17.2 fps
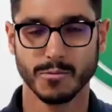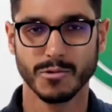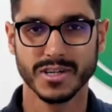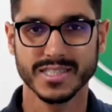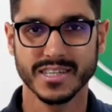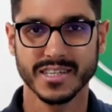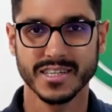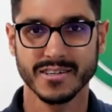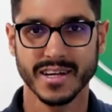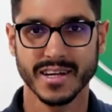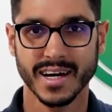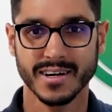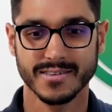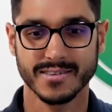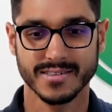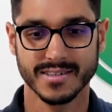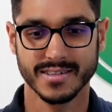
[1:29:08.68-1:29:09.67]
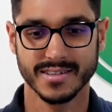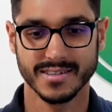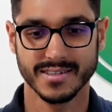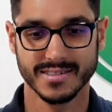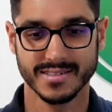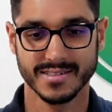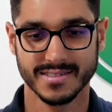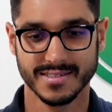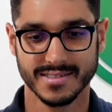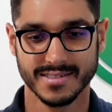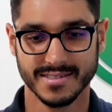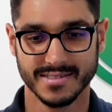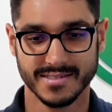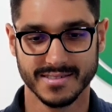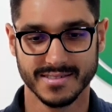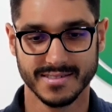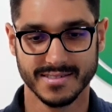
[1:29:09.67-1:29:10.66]
So that's what I'm kind of.
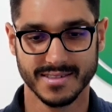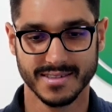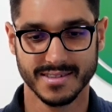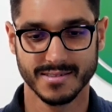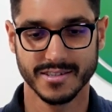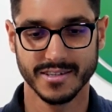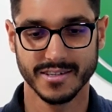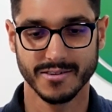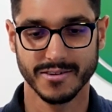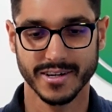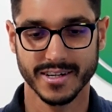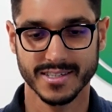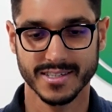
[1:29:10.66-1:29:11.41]
What? Well, he's a